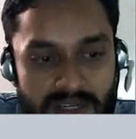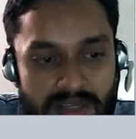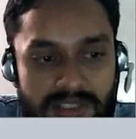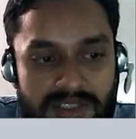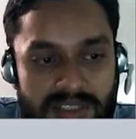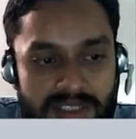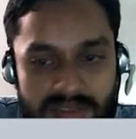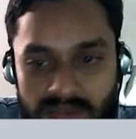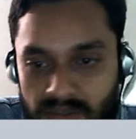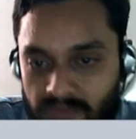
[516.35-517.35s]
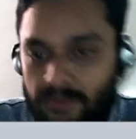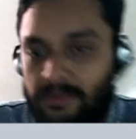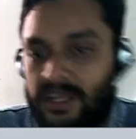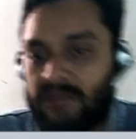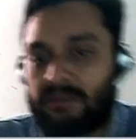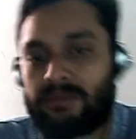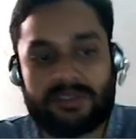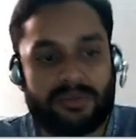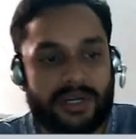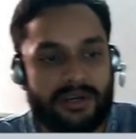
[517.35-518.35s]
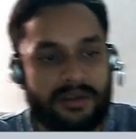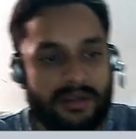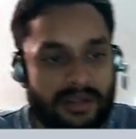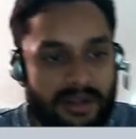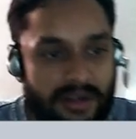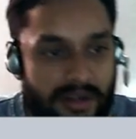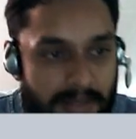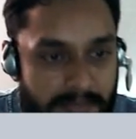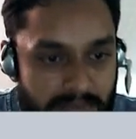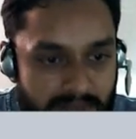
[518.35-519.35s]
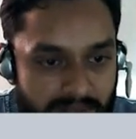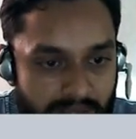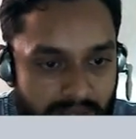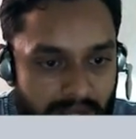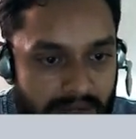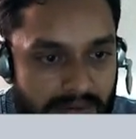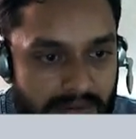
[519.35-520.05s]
Let's say it is 50 mm extruded depth, and